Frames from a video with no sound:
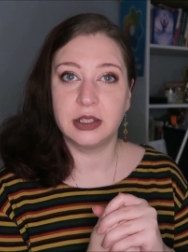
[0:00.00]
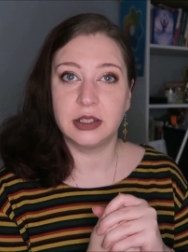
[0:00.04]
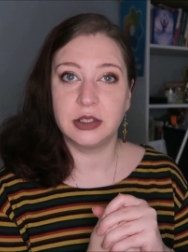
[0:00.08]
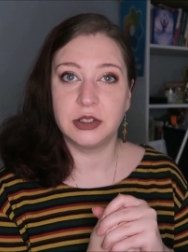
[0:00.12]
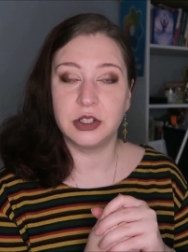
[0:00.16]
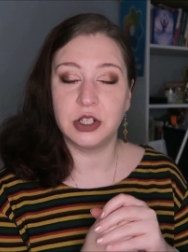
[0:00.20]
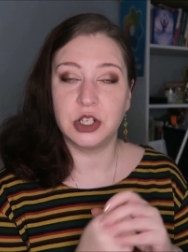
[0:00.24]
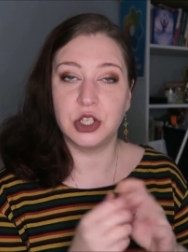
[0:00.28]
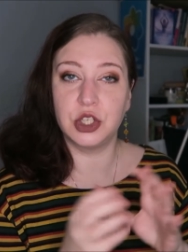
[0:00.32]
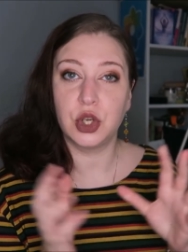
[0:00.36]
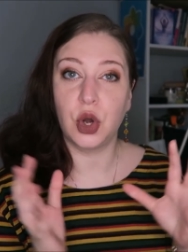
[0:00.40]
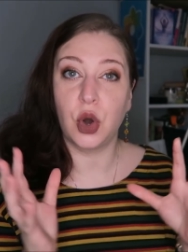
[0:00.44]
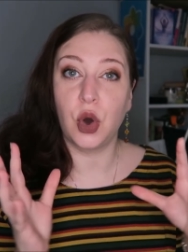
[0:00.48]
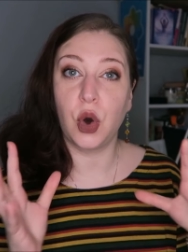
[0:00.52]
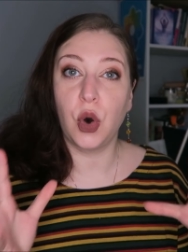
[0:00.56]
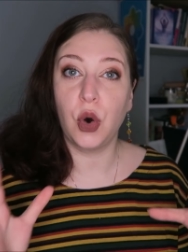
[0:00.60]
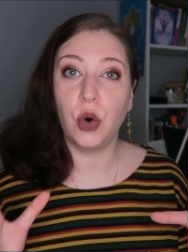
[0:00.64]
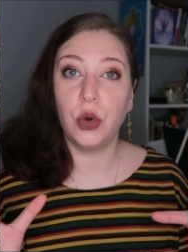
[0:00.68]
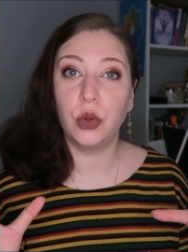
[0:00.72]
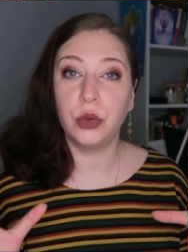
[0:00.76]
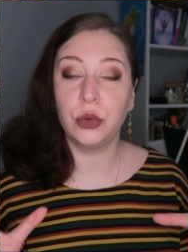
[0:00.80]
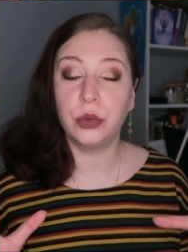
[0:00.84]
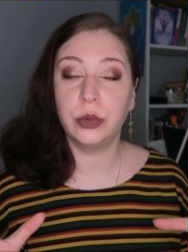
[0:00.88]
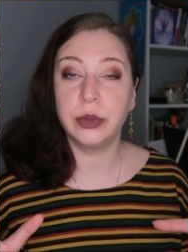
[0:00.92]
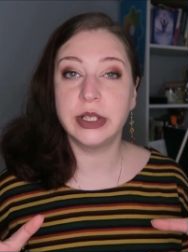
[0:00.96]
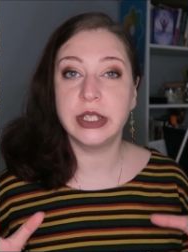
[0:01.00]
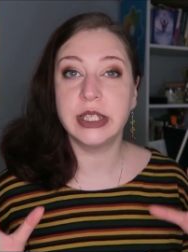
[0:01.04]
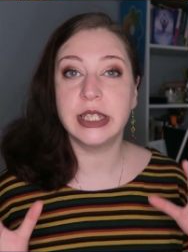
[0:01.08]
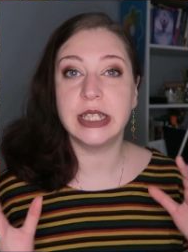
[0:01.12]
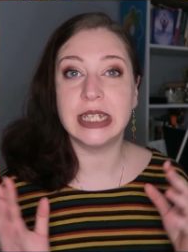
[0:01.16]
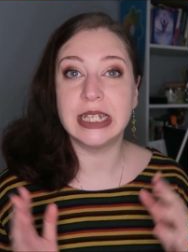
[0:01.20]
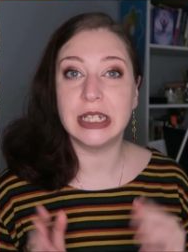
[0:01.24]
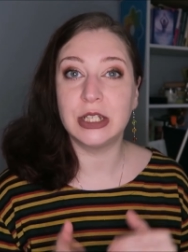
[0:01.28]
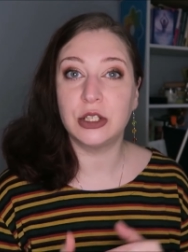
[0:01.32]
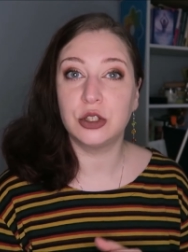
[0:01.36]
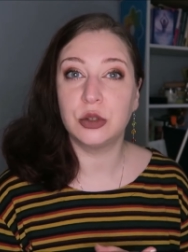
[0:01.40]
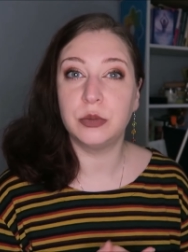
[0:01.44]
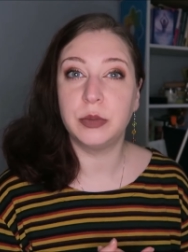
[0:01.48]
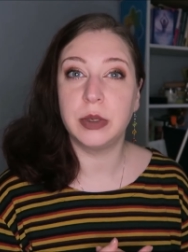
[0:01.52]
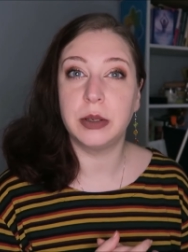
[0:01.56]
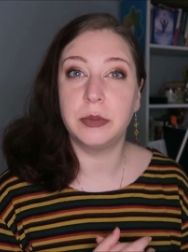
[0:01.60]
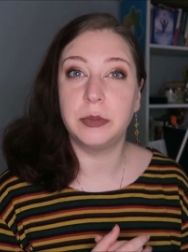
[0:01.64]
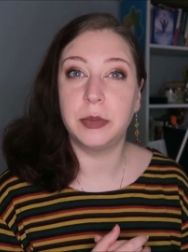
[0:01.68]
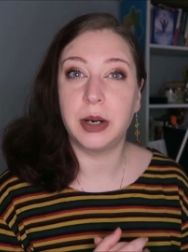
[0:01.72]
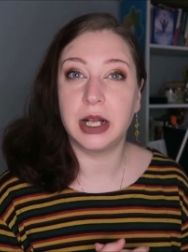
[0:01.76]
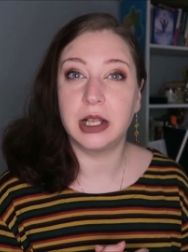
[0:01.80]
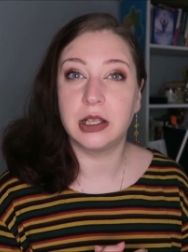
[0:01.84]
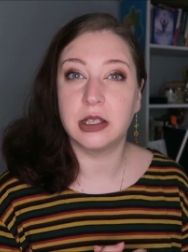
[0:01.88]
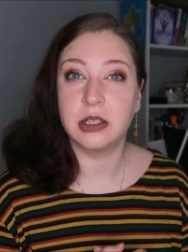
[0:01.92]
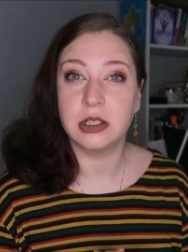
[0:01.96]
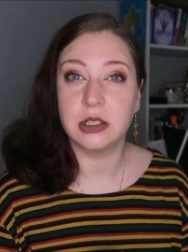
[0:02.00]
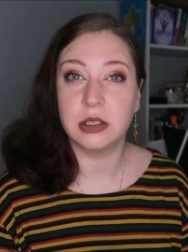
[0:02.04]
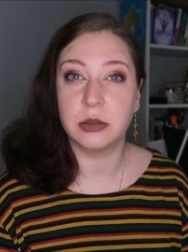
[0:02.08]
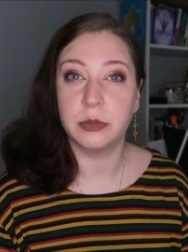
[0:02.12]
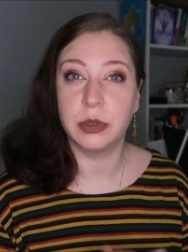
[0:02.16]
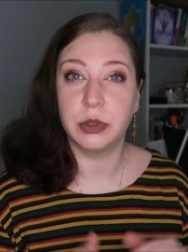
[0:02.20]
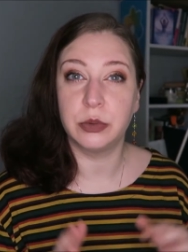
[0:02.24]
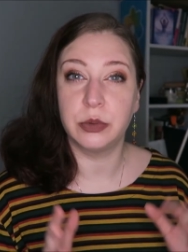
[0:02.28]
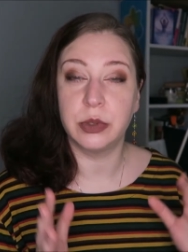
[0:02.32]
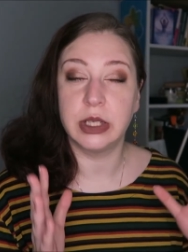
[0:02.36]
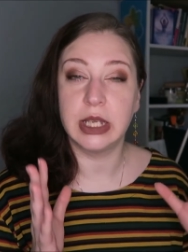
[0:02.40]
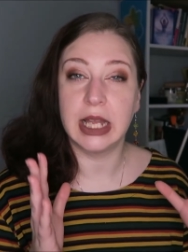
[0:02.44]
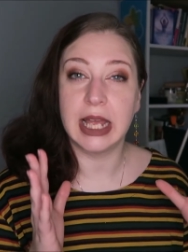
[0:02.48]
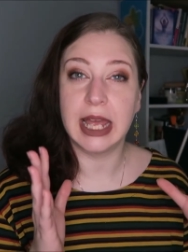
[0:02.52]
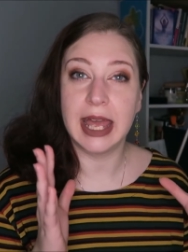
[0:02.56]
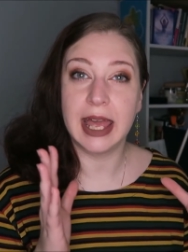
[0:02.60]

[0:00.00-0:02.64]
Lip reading: there is always need to be a balance between